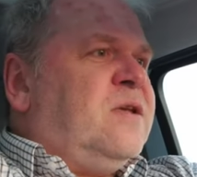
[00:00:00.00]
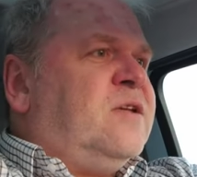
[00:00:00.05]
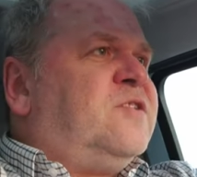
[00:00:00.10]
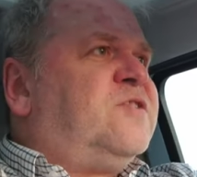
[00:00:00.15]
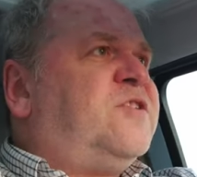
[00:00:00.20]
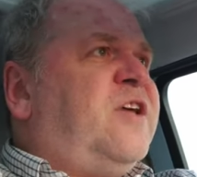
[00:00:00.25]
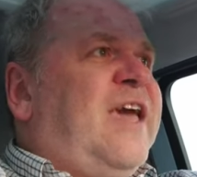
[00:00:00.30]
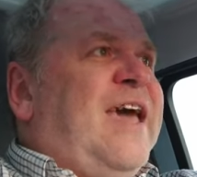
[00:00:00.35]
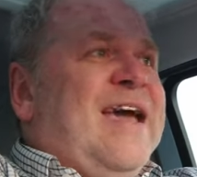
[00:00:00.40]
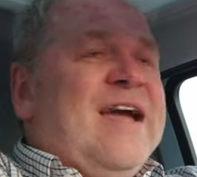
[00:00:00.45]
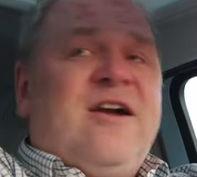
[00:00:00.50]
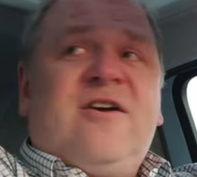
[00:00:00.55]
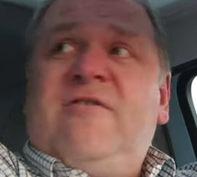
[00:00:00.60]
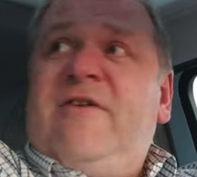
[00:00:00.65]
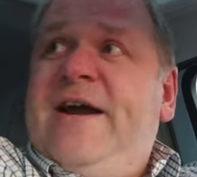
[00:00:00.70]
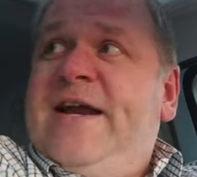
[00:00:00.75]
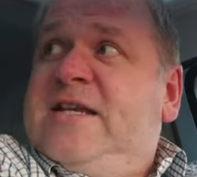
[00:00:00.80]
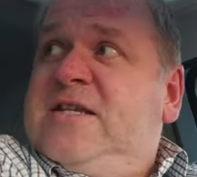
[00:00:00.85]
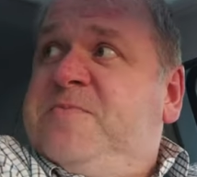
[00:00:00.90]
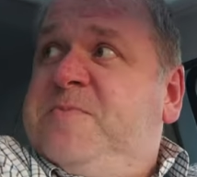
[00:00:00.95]
So yeah,
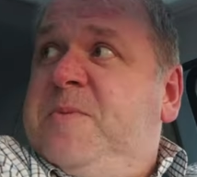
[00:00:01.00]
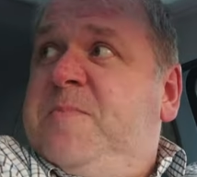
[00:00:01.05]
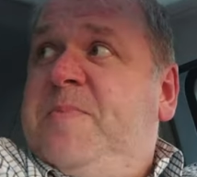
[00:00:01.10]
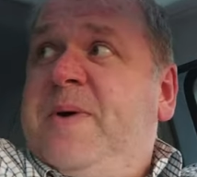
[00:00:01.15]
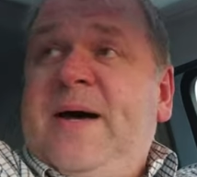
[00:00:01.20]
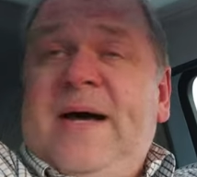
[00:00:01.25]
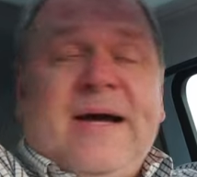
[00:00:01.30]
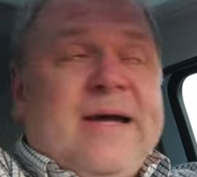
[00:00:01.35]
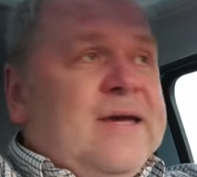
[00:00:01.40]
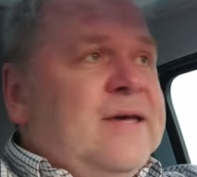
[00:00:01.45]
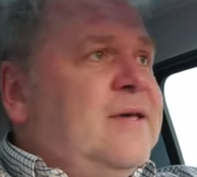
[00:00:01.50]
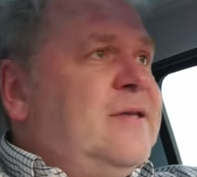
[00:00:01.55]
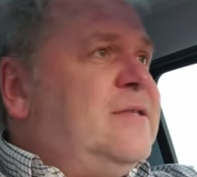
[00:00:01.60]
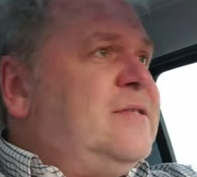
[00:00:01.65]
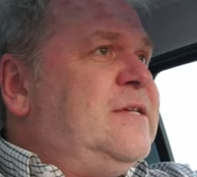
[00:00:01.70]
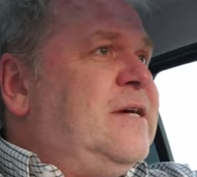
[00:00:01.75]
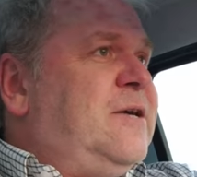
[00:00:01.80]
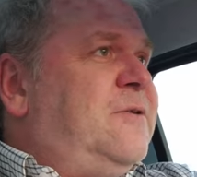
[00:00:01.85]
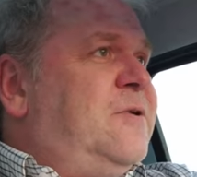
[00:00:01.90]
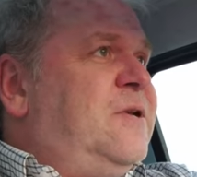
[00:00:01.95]
great to be back
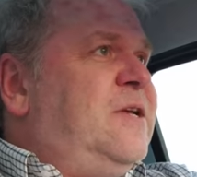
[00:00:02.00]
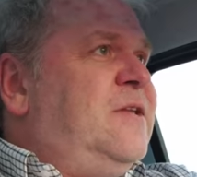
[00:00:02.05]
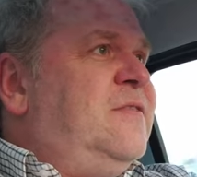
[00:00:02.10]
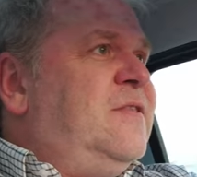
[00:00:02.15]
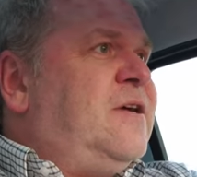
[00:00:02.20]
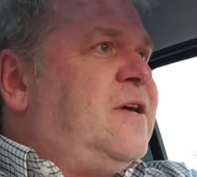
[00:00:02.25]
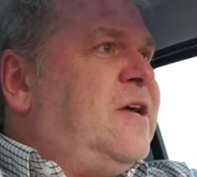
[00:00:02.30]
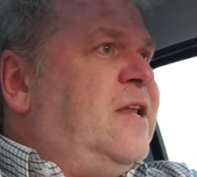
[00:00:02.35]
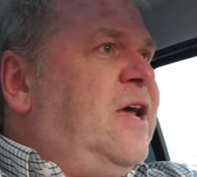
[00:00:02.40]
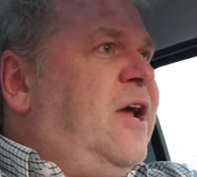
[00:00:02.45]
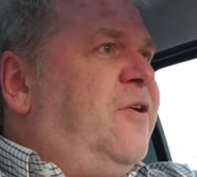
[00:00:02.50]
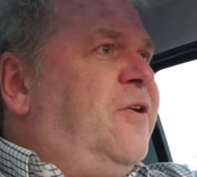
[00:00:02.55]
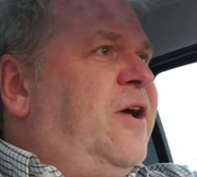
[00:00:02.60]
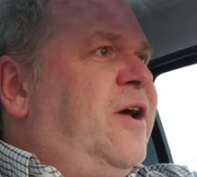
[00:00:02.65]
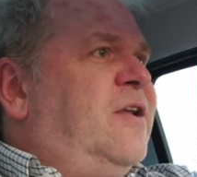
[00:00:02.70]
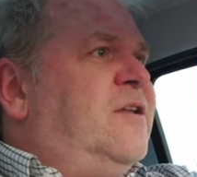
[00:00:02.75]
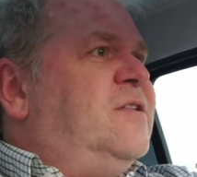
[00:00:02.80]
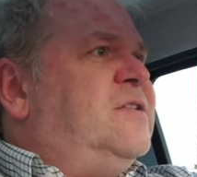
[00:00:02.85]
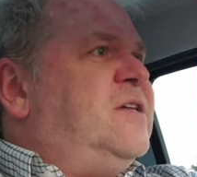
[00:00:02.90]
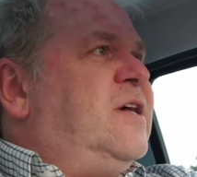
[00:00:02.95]
down in the Canary
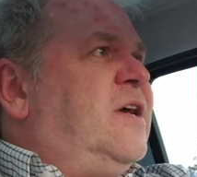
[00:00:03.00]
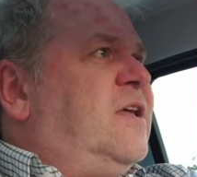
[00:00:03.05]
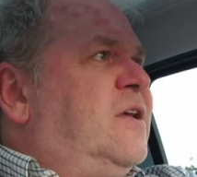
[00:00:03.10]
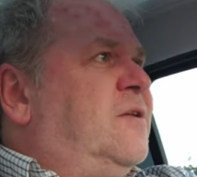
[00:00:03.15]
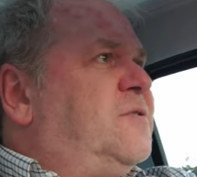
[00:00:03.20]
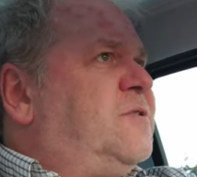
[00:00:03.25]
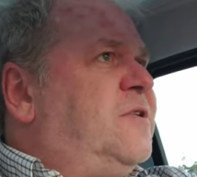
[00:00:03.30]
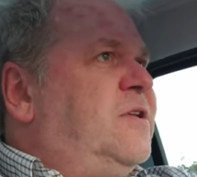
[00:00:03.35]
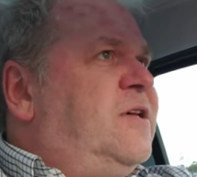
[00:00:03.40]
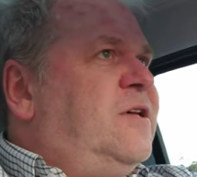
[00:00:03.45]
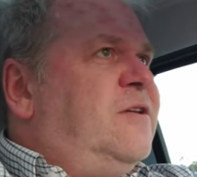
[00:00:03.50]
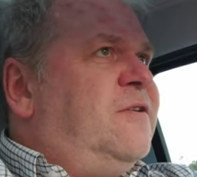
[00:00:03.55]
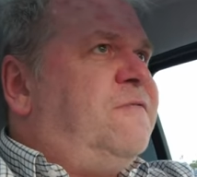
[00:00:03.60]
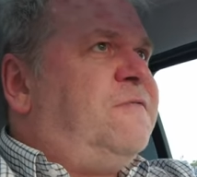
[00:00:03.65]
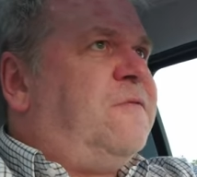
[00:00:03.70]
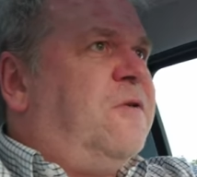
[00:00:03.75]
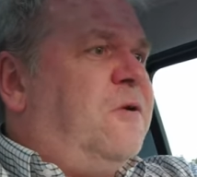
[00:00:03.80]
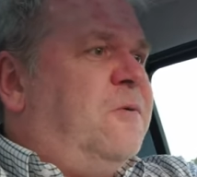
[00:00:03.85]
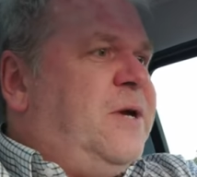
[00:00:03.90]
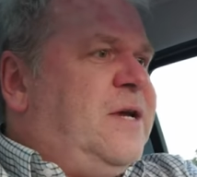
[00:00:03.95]
Islands again. I was only here
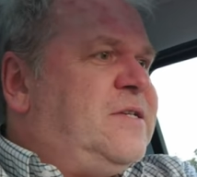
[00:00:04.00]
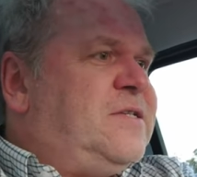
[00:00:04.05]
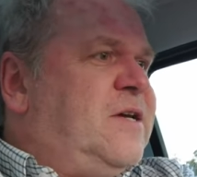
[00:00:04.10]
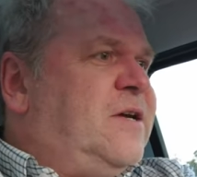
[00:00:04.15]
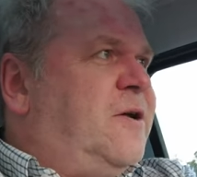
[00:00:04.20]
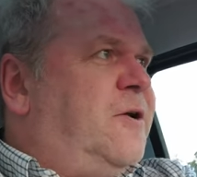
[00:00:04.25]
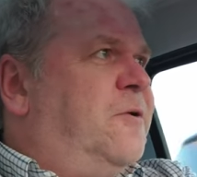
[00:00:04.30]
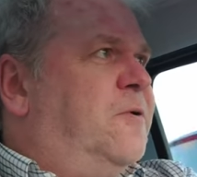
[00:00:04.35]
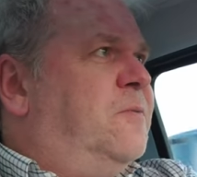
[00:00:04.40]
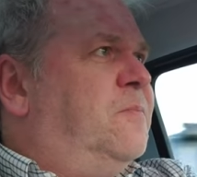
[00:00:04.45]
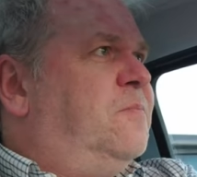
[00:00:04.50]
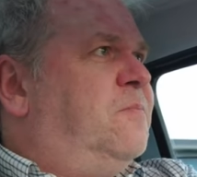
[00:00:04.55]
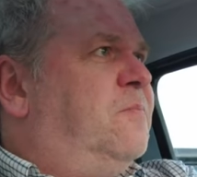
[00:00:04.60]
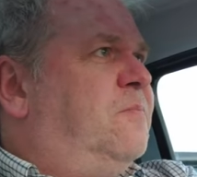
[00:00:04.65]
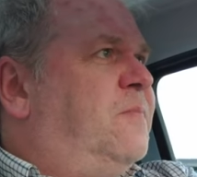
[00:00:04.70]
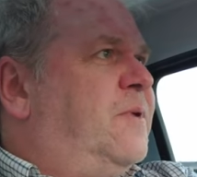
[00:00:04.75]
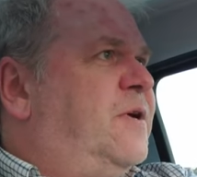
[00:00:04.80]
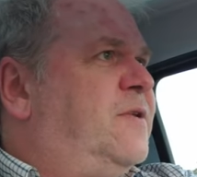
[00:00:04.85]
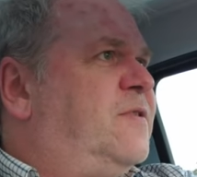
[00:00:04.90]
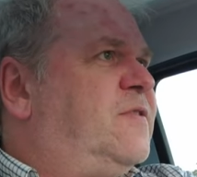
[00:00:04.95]
4 weeks ago,
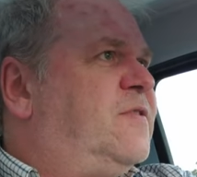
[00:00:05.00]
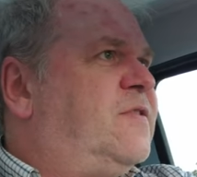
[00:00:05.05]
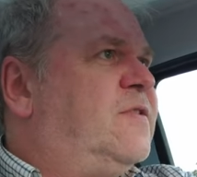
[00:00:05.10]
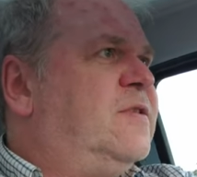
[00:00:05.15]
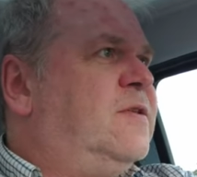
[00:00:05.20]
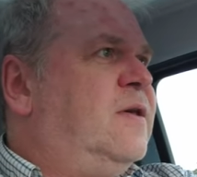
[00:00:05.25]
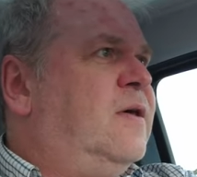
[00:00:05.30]
but